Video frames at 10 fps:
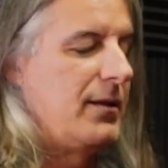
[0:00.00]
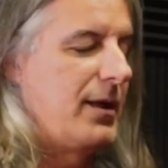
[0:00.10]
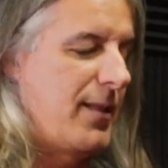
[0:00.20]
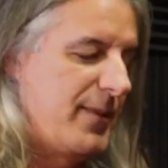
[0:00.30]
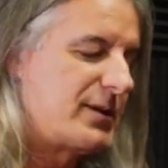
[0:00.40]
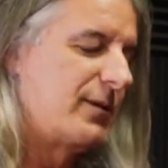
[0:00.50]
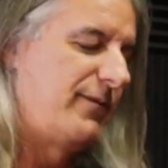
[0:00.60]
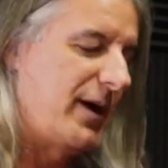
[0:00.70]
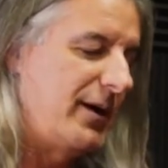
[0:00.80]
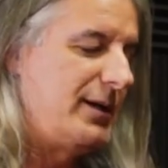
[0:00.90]
this will
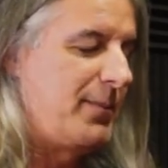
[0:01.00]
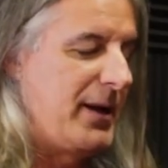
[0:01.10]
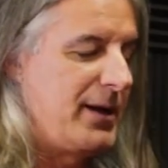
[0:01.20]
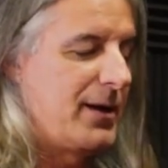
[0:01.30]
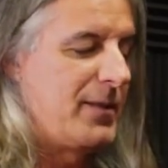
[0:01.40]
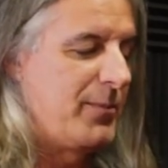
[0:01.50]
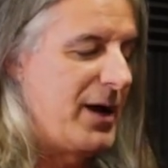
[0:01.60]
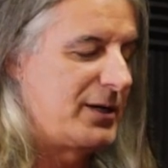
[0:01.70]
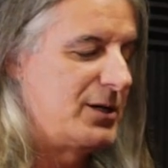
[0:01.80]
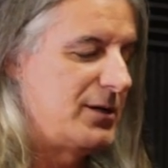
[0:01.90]
vary depending on the
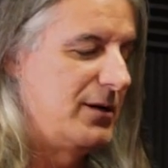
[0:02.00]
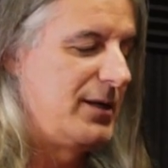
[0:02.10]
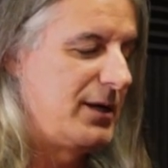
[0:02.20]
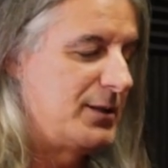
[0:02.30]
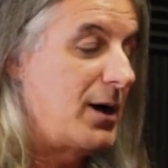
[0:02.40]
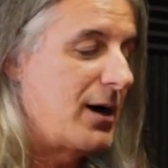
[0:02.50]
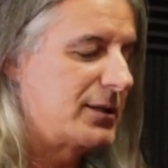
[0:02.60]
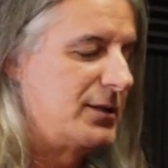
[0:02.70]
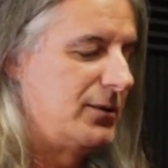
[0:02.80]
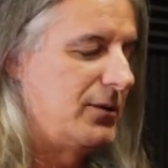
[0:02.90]
practitioner that you talk
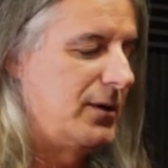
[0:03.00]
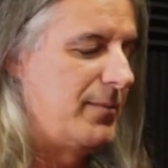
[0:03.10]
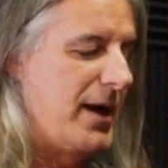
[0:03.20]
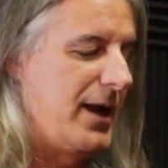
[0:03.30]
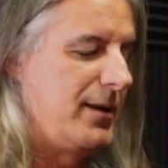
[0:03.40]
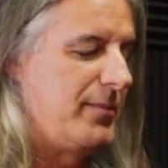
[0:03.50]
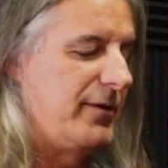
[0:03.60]
to about it.